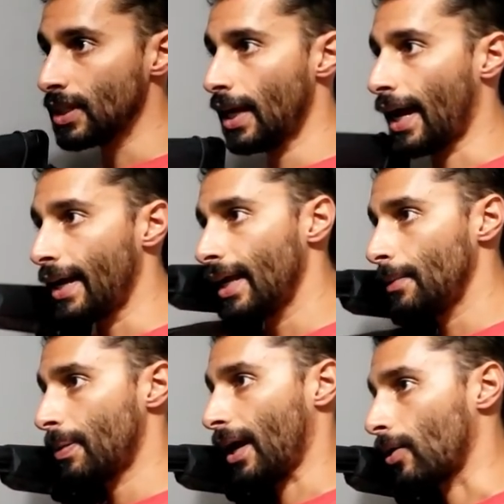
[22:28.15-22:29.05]
at
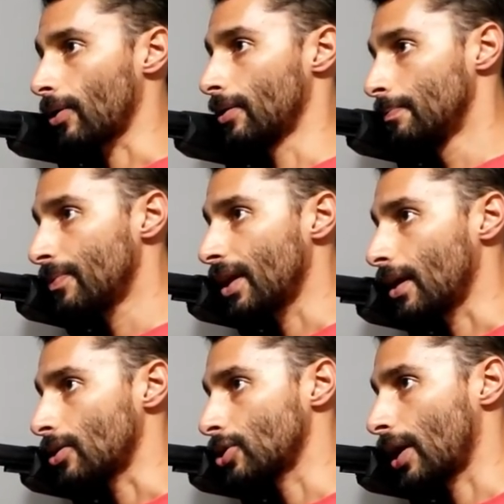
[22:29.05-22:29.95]
8 power, and
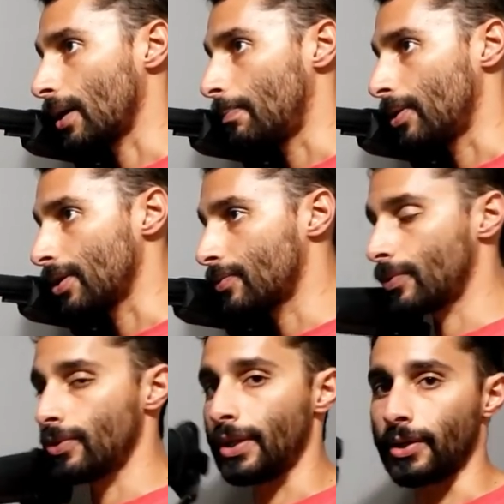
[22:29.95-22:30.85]
I'll try and put it
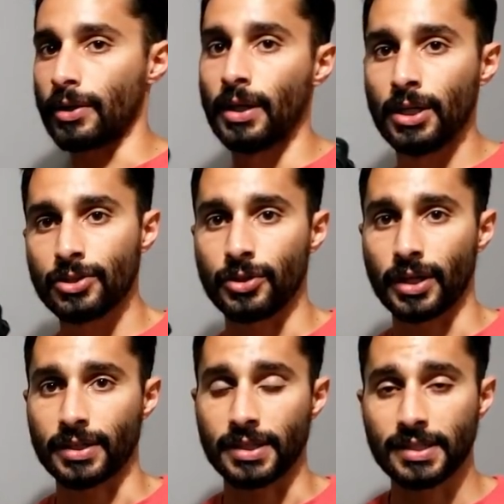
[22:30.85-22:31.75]
through here so you
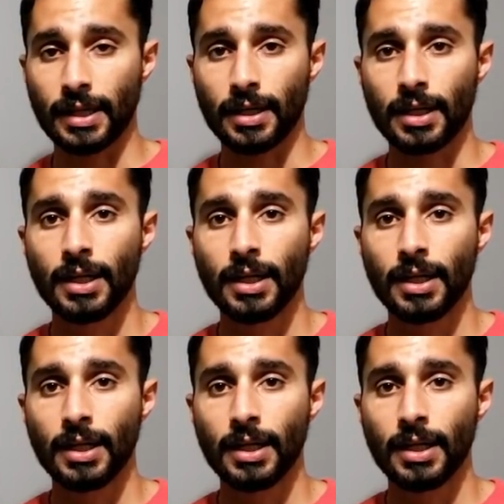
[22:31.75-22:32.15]
guys can see it,